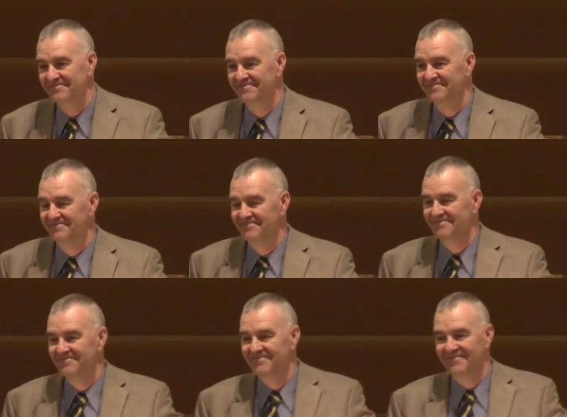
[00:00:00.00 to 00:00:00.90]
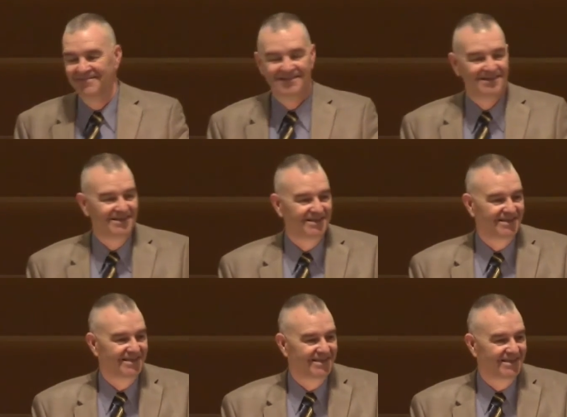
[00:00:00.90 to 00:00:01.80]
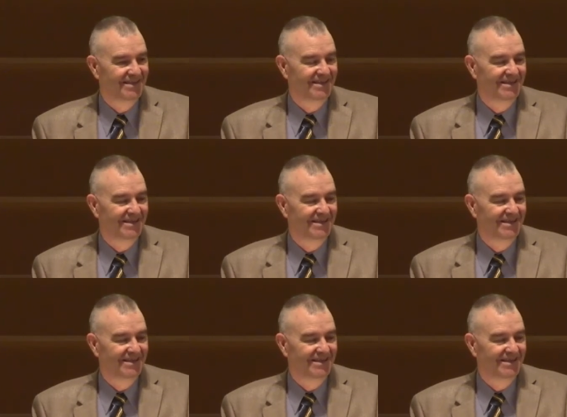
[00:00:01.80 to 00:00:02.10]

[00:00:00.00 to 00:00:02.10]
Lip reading: (no one is talking)